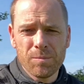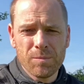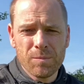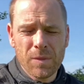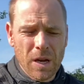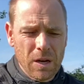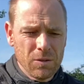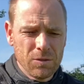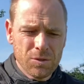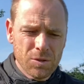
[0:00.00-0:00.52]

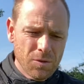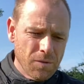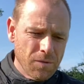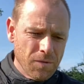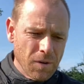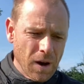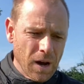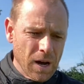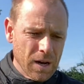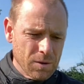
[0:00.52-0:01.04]
go too
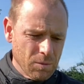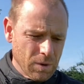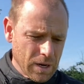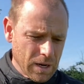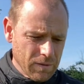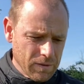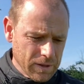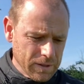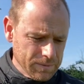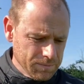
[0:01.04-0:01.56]
far and
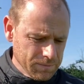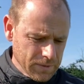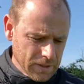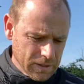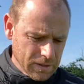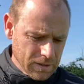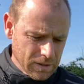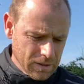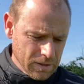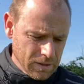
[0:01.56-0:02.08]
whatever and